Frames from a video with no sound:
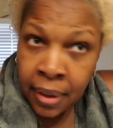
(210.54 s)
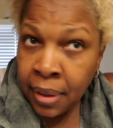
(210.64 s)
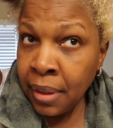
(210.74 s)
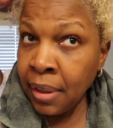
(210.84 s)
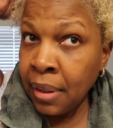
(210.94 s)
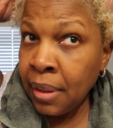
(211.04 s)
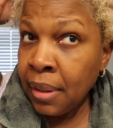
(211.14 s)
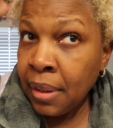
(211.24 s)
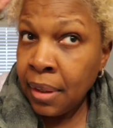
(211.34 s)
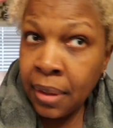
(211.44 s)

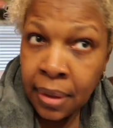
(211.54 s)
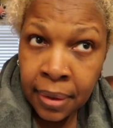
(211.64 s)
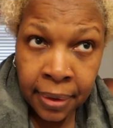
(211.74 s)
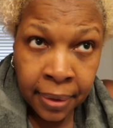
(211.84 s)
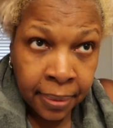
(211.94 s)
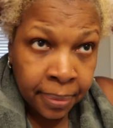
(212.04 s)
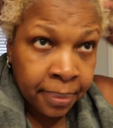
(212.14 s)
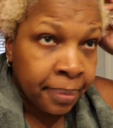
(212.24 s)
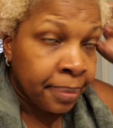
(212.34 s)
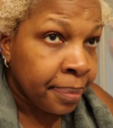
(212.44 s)

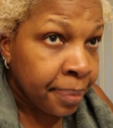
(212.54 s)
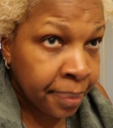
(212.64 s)
(no one is talking)